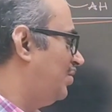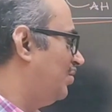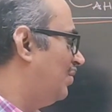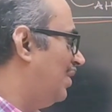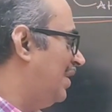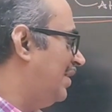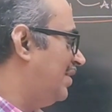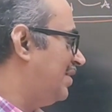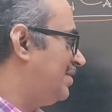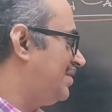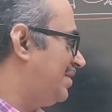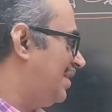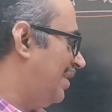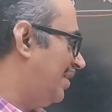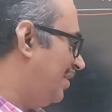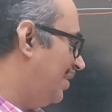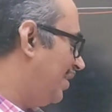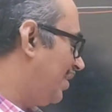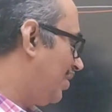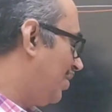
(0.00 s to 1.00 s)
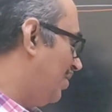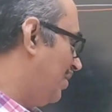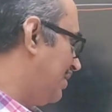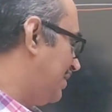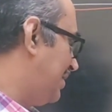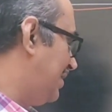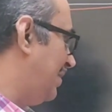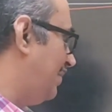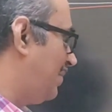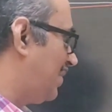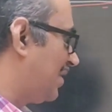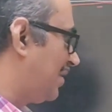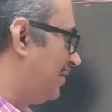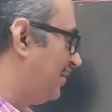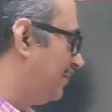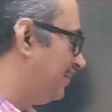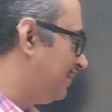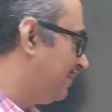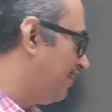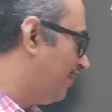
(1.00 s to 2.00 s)
to understand the concept.
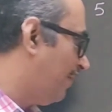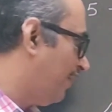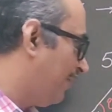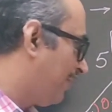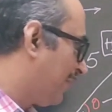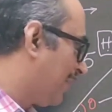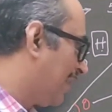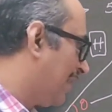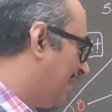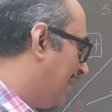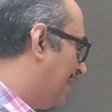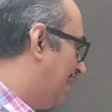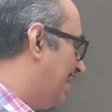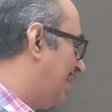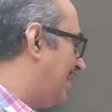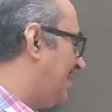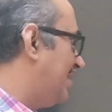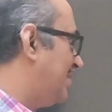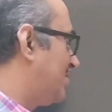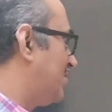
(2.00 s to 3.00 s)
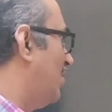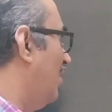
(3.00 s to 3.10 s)
Let us